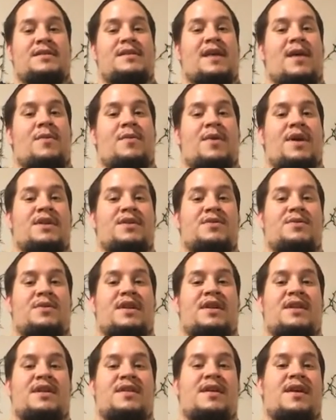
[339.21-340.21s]
so that way you
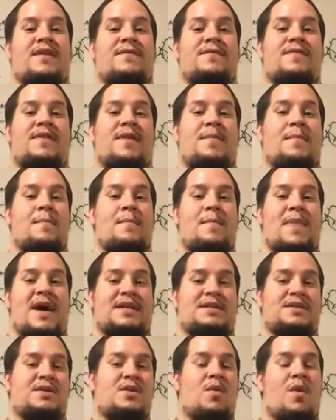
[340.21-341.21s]
can give the
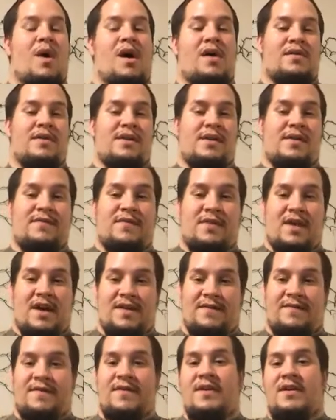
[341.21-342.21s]
best quality of
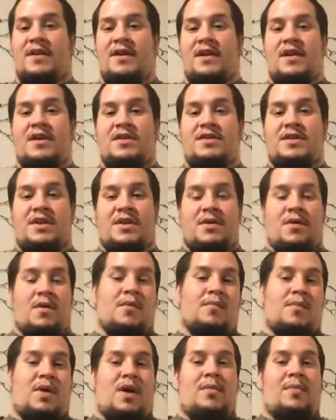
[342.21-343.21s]
life to
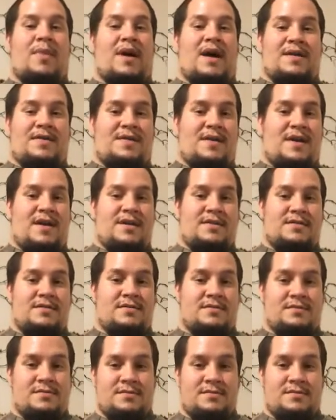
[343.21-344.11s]
your ball python.